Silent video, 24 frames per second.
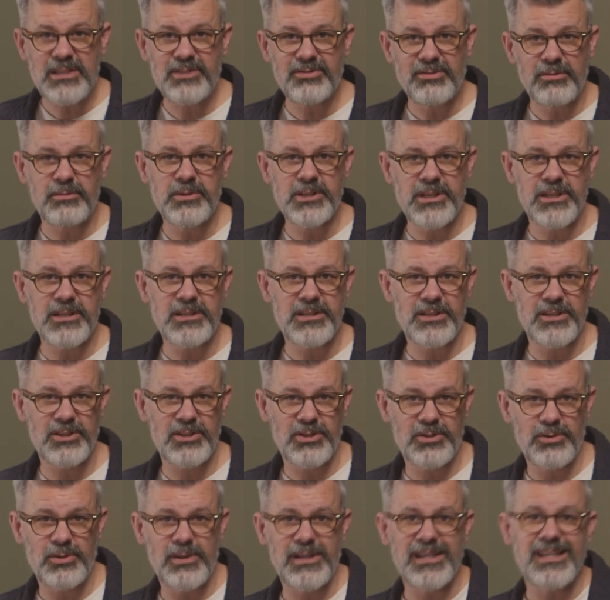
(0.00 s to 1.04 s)
from Genesis
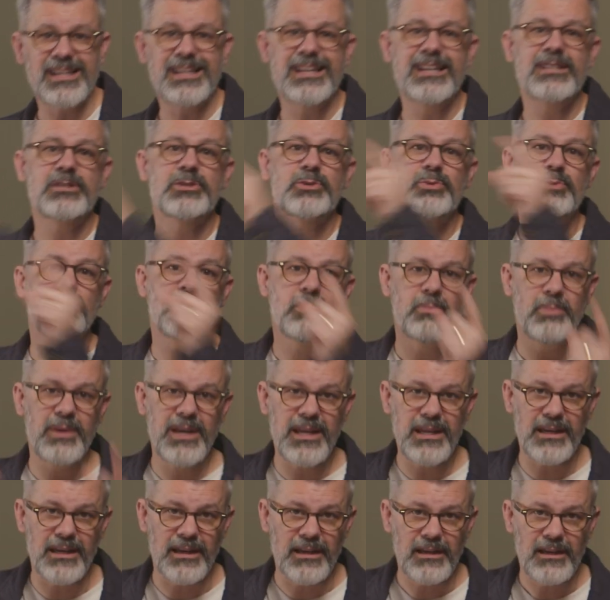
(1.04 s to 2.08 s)
3 gets
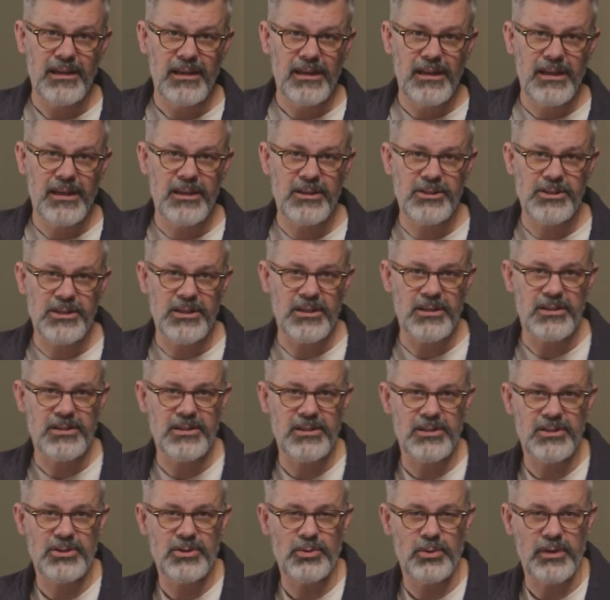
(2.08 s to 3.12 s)
repeated in
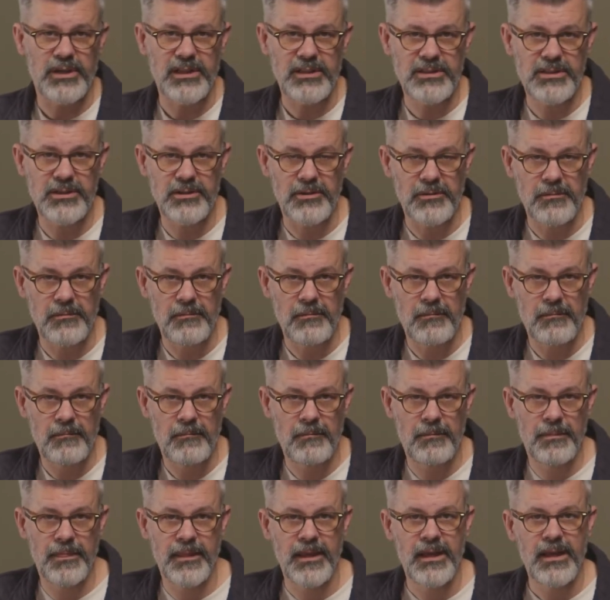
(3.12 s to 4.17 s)
Genesis 22.
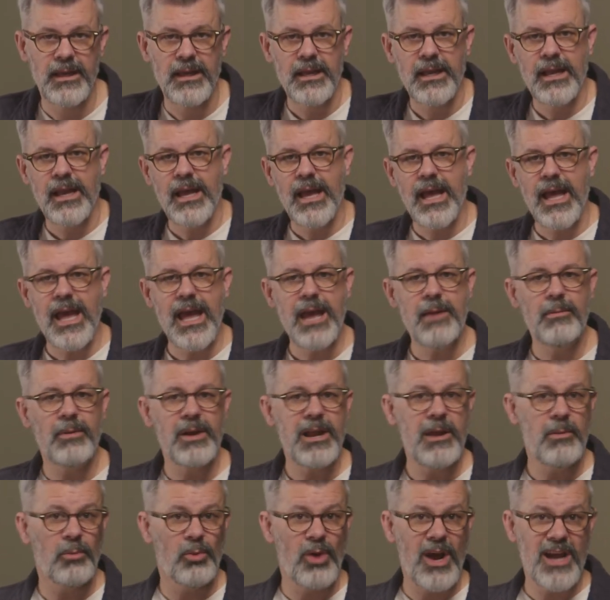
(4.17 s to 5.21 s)

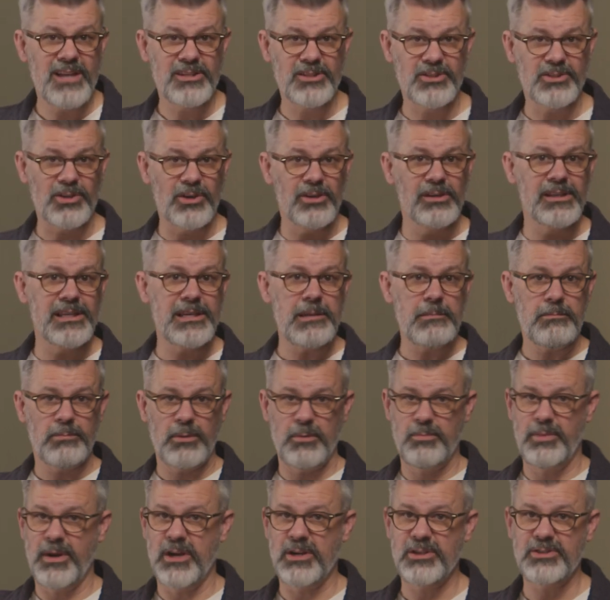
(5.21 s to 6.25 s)
Abraham rises early,
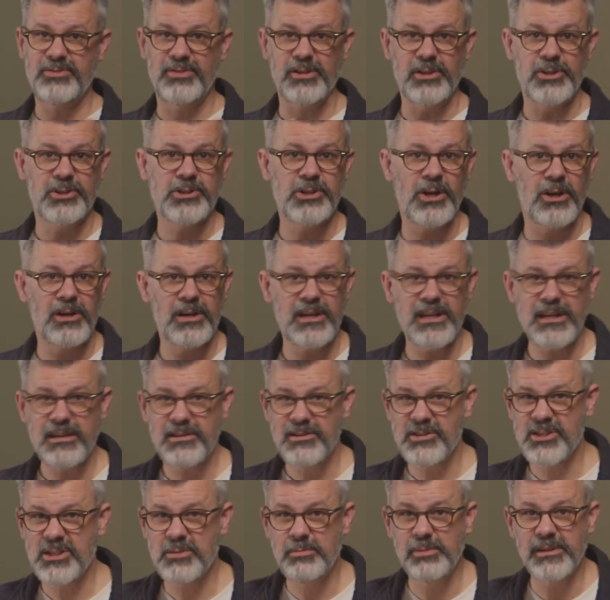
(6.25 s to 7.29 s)
prepares for the journey,
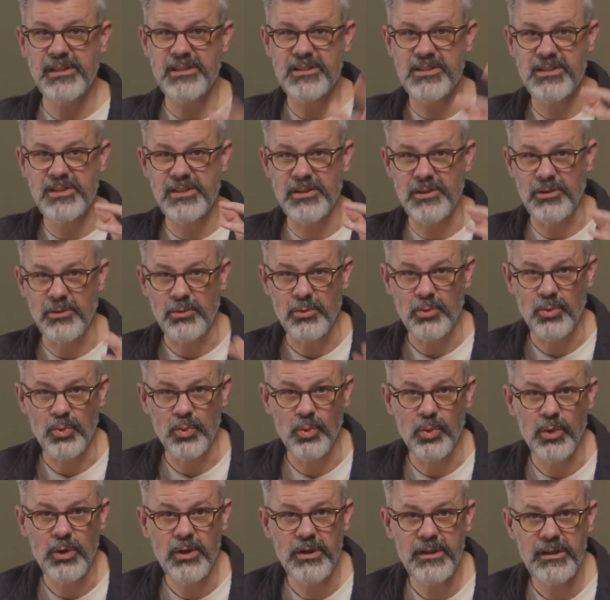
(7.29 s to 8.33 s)
splits the
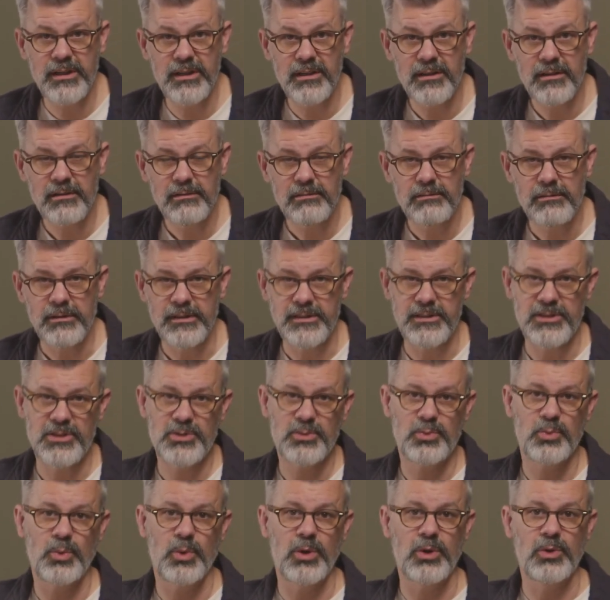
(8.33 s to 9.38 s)
wood, and
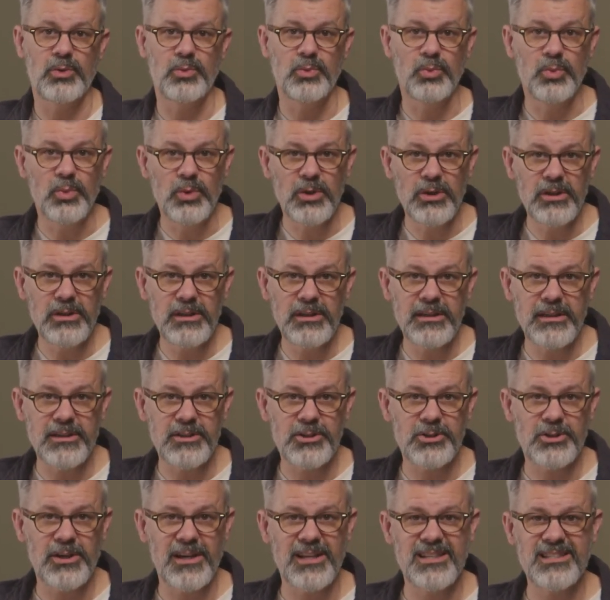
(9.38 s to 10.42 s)
this word wood is
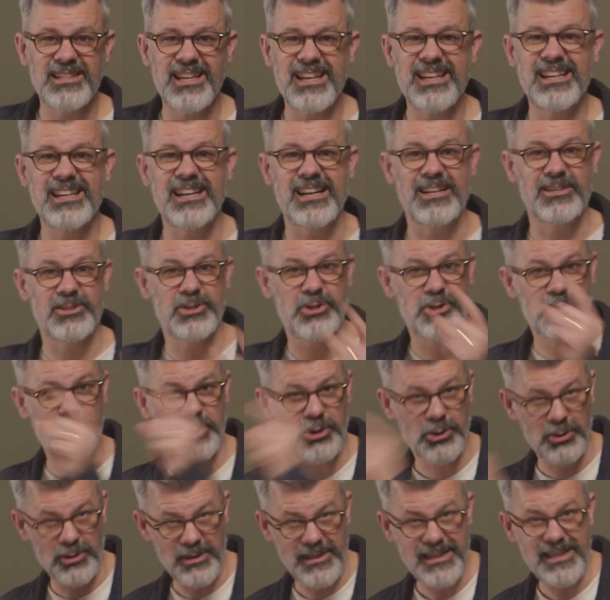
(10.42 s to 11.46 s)
translated as
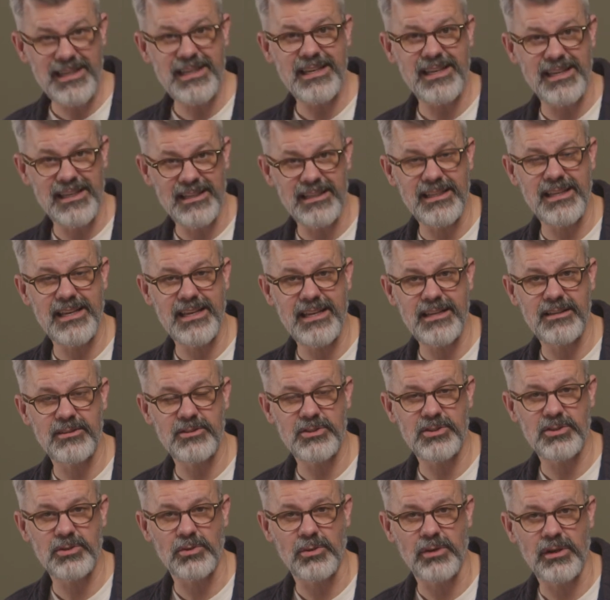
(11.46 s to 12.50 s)
tree in the Eden
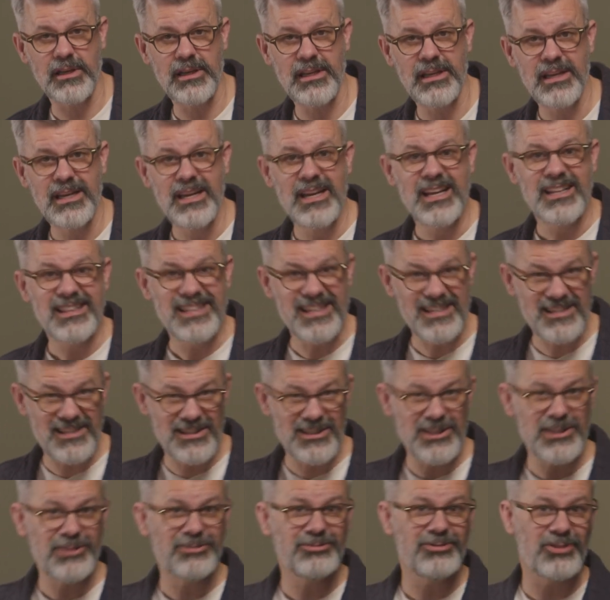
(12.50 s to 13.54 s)
story. This is
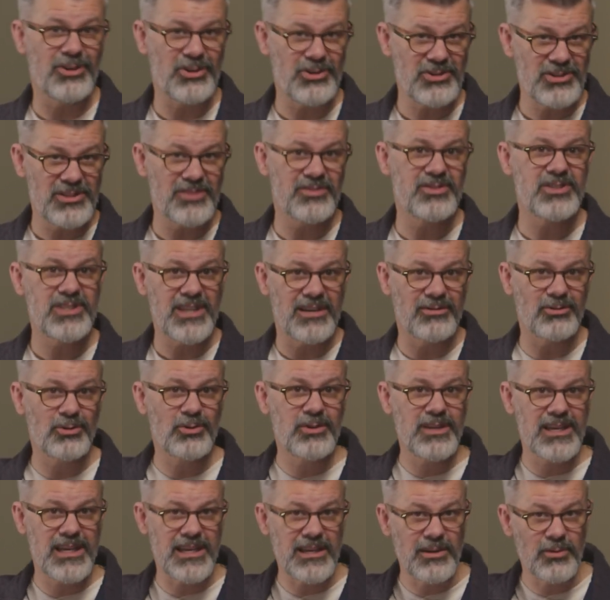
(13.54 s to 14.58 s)
the first of several
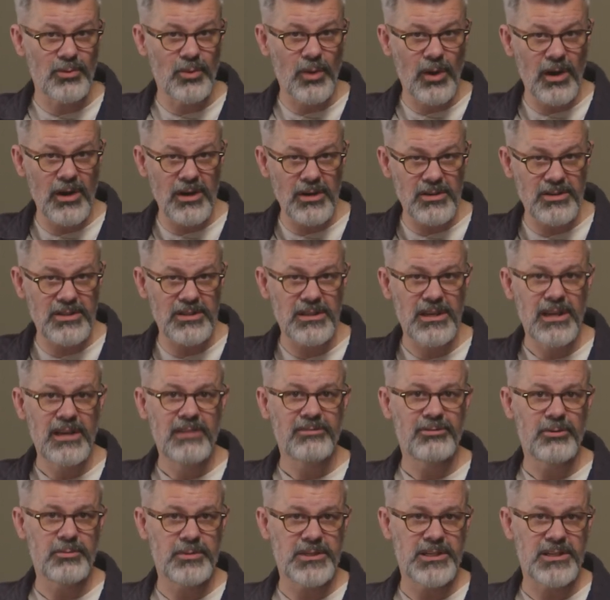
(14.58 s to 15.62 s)
key words
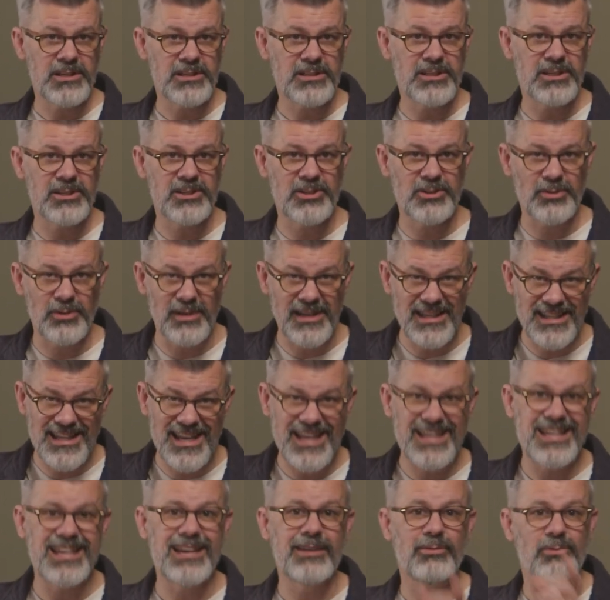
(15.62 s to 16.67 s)
from Genesis 3
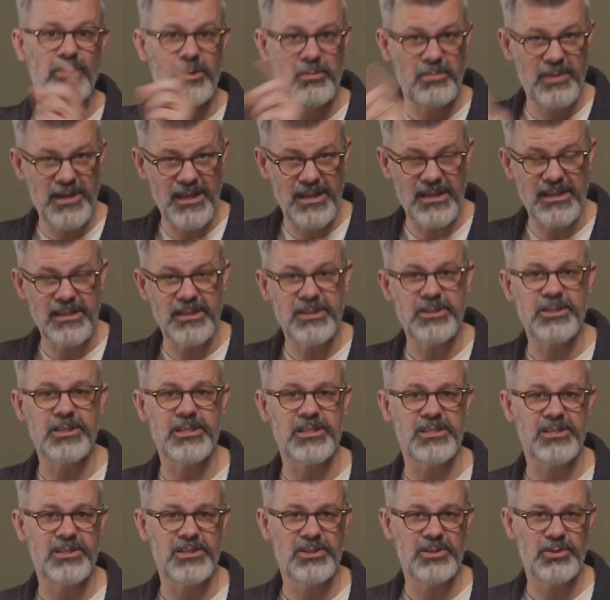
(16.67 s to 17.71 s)
that get repeated in
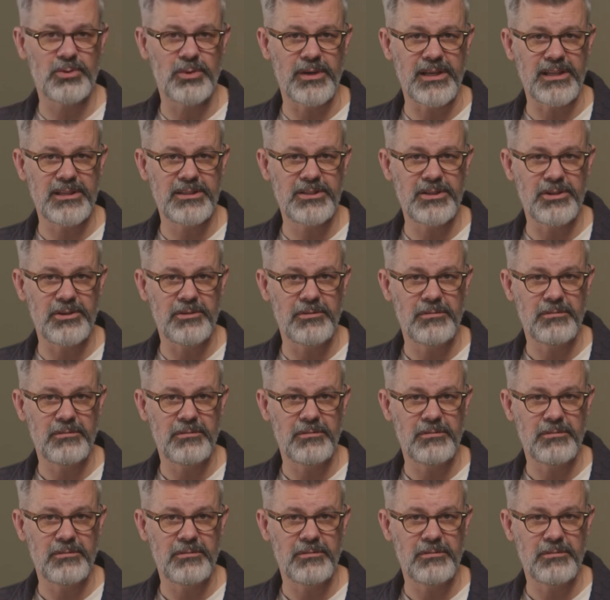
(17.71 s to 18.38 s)
Genesis 22.